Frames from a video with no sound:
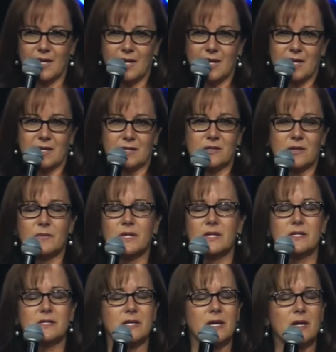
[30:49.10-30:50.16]
And so I'm going
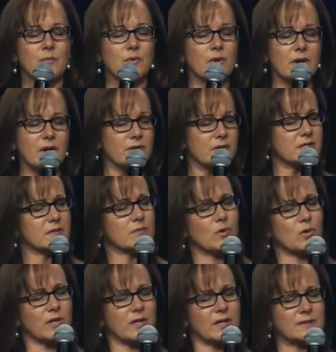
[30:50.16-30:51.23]
to say a prayer this
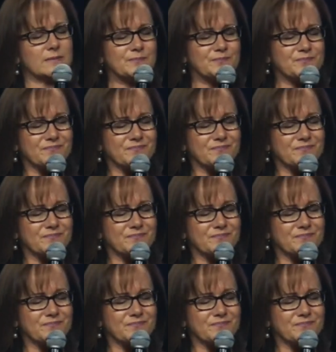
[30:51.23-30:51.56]
morning.